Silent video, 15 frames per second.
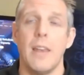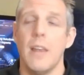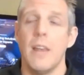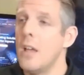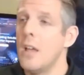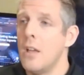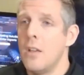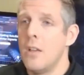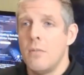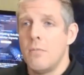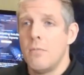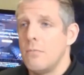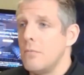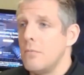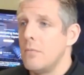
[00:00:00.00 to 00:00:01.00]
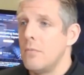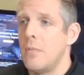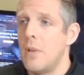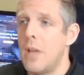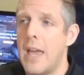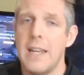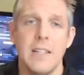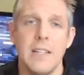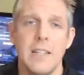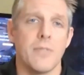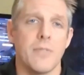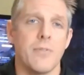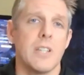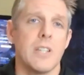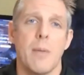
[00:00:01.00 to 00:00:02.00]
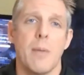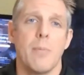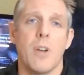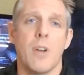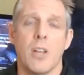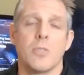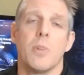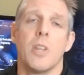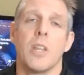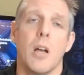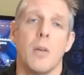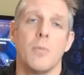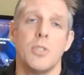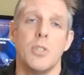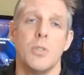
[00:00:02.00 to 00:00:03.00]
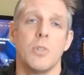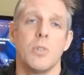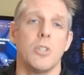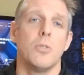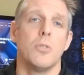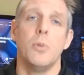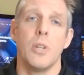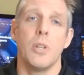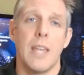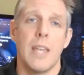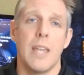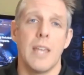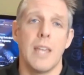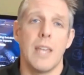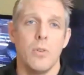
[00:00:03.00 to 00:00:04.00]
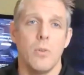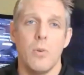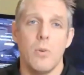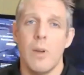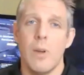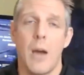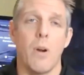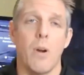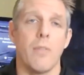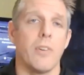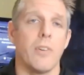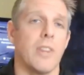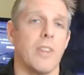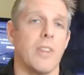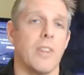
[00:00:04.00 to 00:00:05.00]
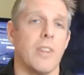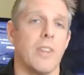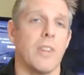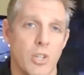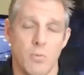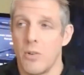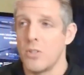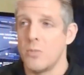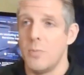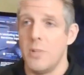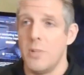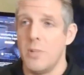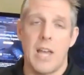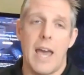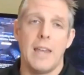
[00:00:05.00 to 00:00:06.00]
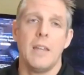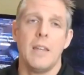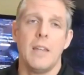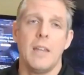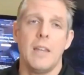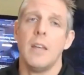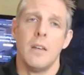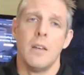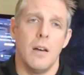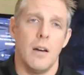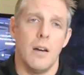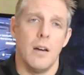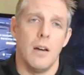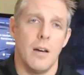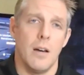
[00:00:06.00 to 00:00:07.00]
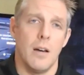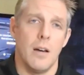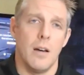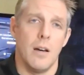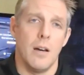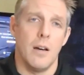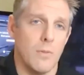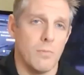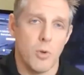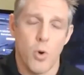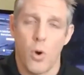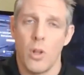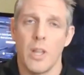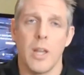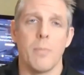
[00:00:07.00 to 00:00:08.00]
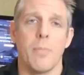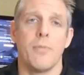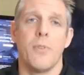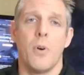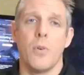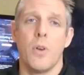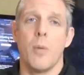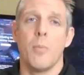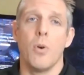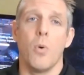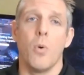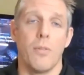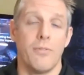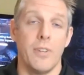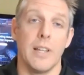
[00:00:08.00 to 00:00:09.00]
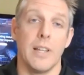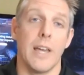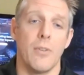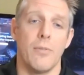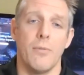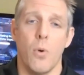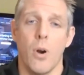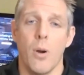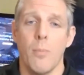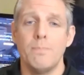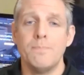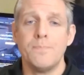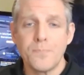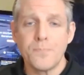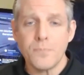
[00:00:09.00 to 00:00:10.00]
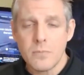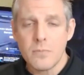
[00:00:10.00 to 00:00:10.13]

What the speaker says: that any different type of customer that comes to you can communicate with you however they wish, whether it's chat, calling up a phone number, or filling out a form.